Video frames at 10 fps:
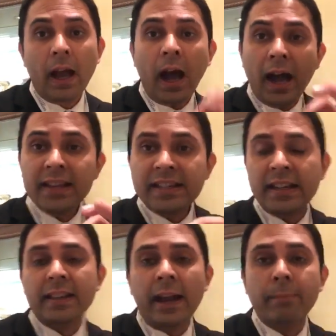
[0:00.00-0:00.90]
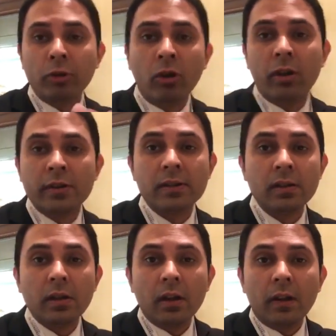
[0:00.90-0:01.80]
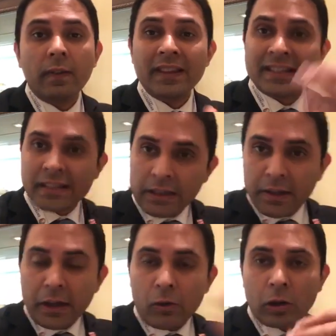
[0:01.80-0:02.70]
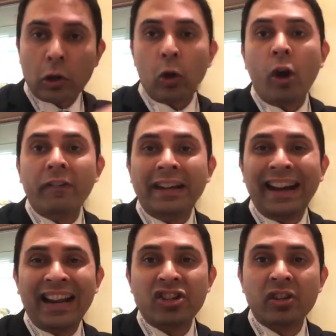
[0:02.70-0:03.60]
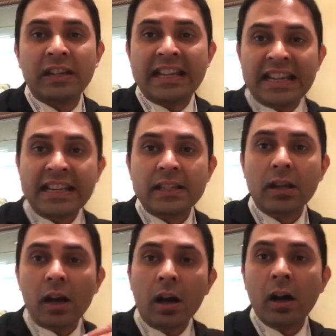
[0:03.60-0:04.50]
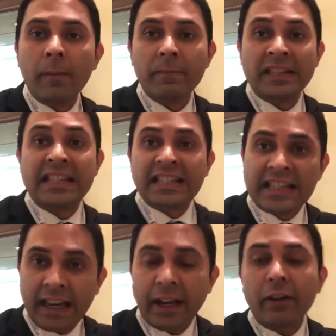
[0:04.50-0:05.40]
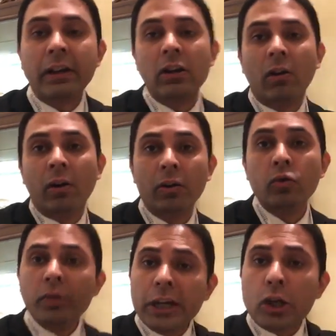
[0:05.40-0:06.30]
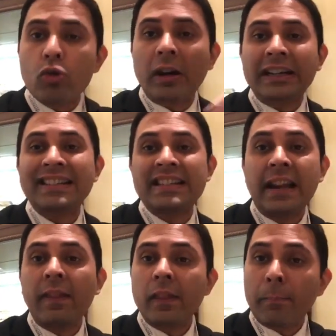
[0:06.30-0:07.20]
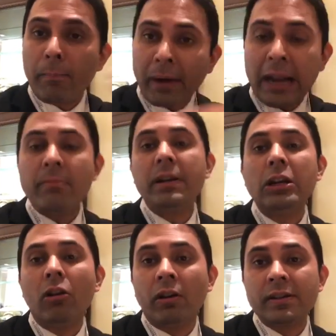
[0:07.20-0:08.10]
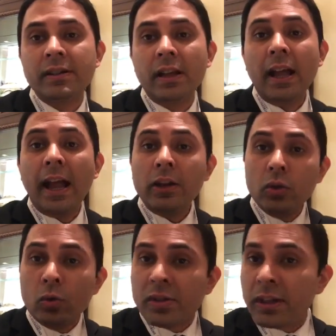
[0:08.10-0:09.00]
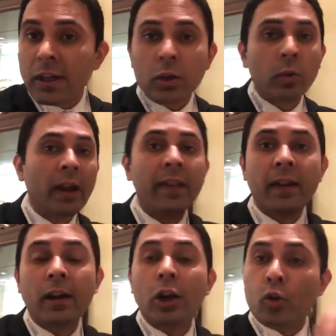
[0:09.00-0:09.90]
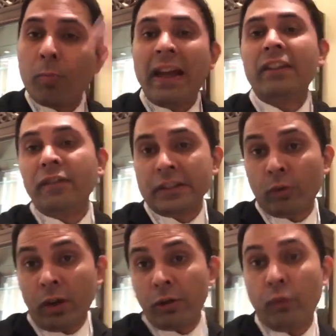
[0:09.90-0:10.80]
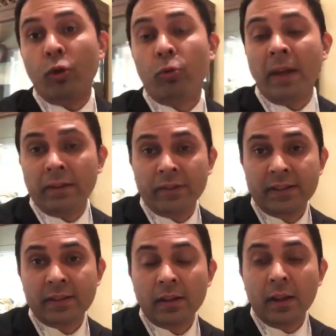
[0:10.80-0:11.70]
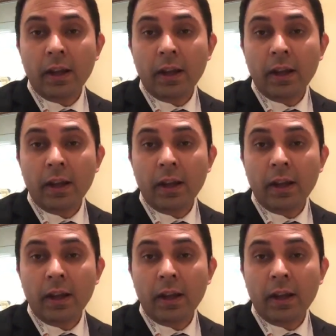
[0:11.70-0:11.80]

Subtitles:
I say that because The Secret or the law of attraction is a secondary law. You need to understand the primary laws and use it in together to manifest whatever you want to manifest.